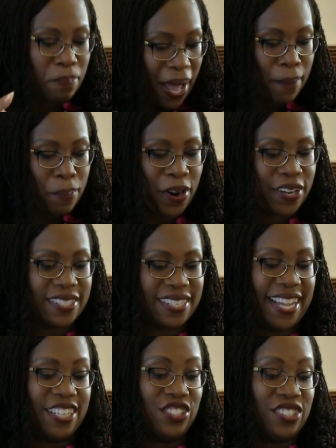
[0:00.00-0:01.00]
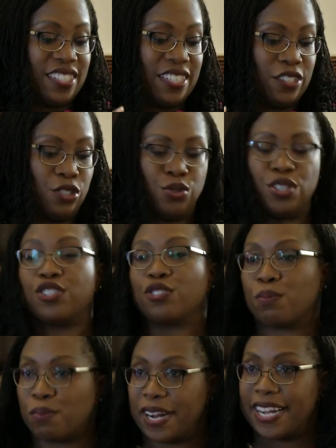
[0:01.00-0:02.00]
bipartisan agency in the
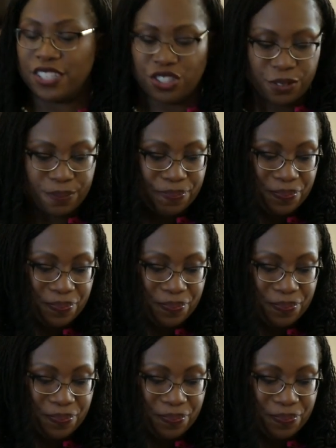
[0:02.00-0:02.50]
judicial branch.